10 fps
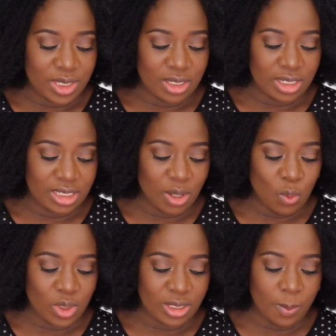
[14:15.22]
question is,
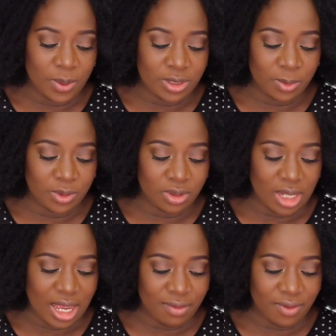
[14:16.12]
was it possible
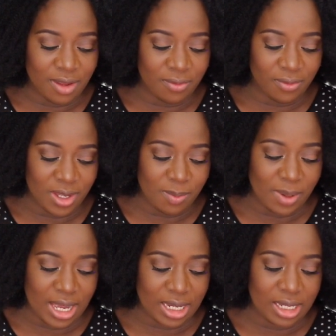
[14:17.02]
to have a
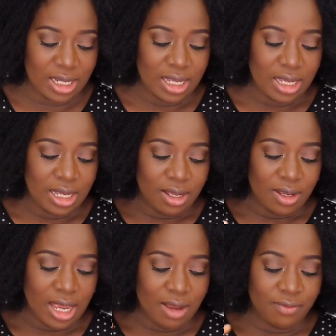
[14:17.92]
Vbac,
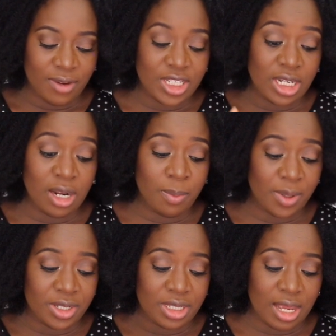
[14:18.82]
vaginal
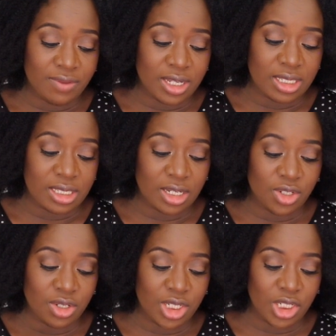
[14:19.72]
birth after
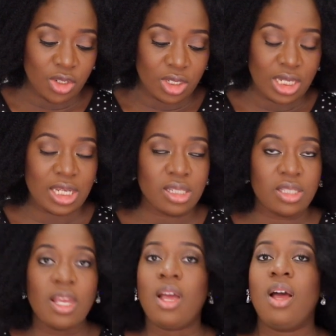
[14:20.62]
C-section in your
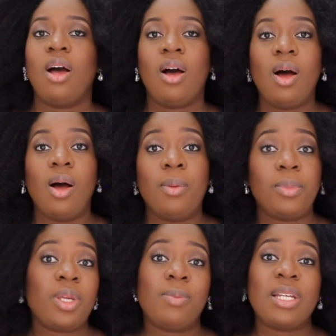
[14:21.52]
case?
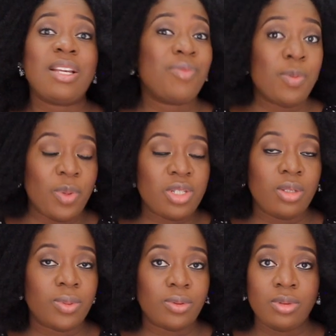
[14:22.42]
It might have been
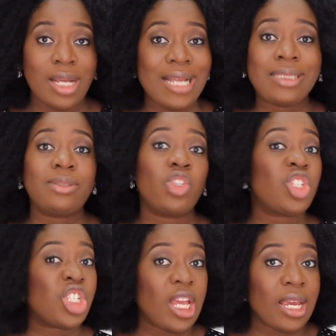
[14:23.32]
possible. I did
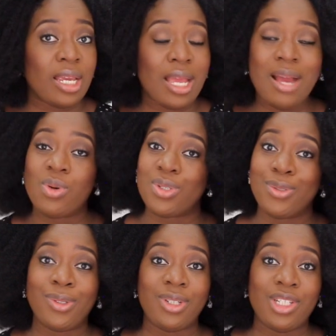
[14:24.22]
not check. I was
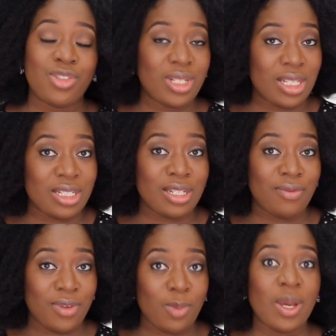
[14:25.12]
not interested in
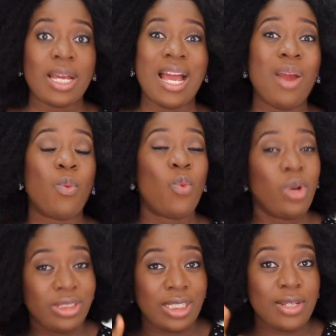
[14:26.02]
a Vbac. I
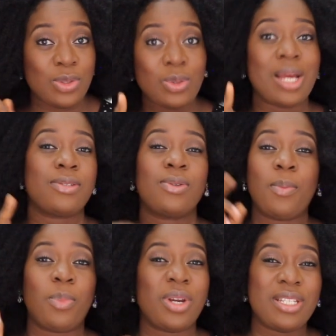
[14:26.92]
wanted to at
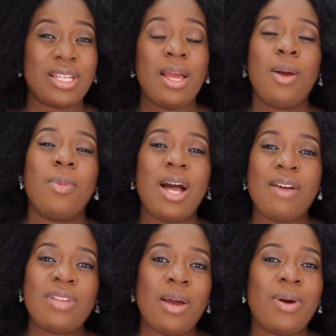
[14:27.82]
some point, but
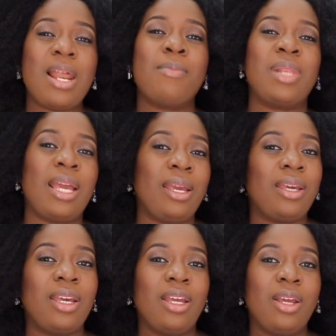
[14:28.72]
after a while I'm
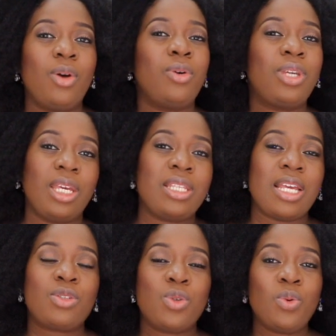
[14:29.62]
like, okay,
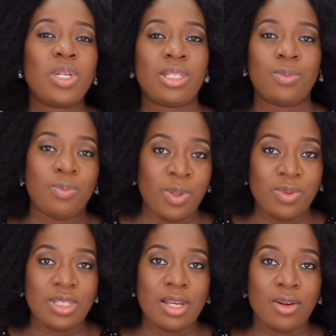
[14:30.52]
there are 2 ways
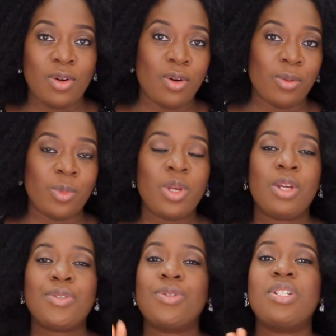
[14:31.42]
babies can come,
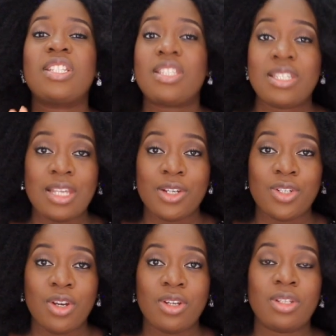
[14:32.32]
through the
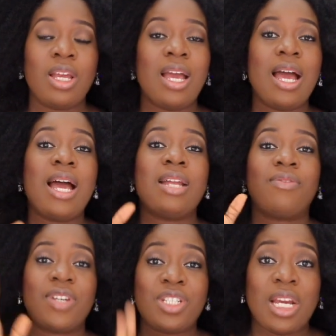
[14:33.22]
C-section
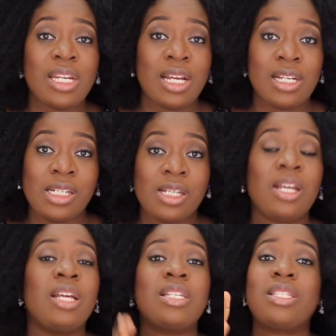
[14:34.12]
and vaginally.
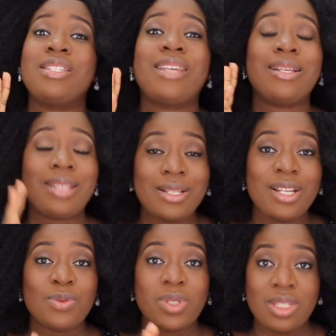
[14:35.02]
Since I
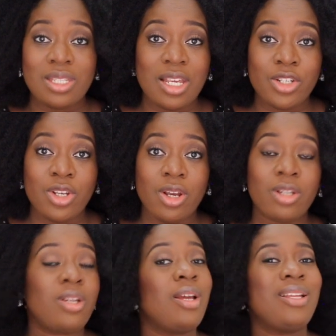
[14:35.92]
started with
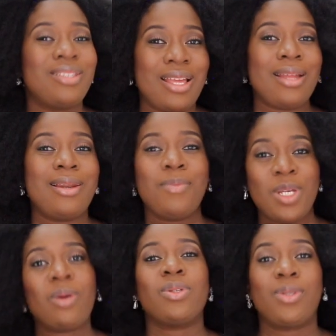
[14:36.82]
C-section, then let
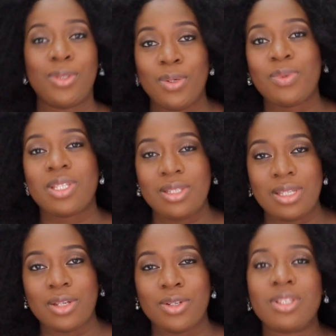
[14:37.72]
me continue with
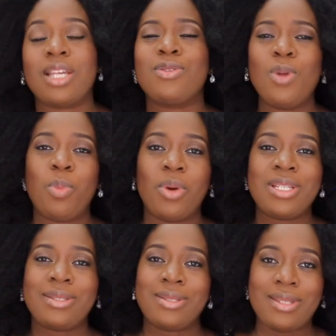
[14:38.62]
C-section. There's no
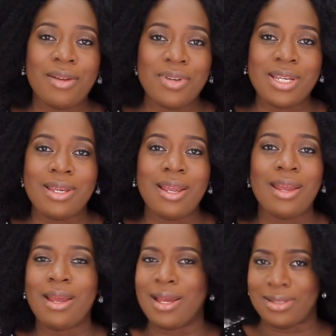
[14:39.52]
point tearing
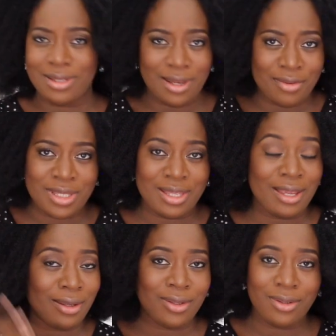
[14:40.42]
here and tearing
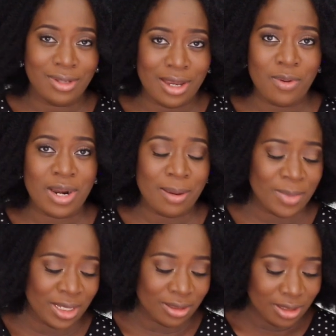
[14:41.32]
there. You get what I
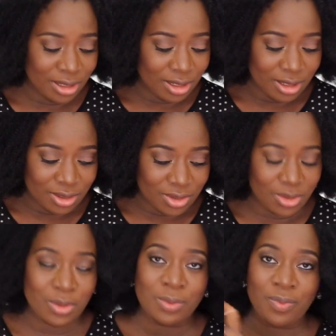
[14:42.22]
mean?
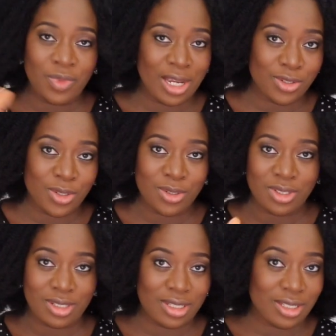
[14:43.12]
So I
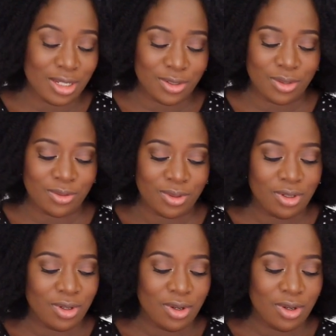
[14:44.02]
chose the C-section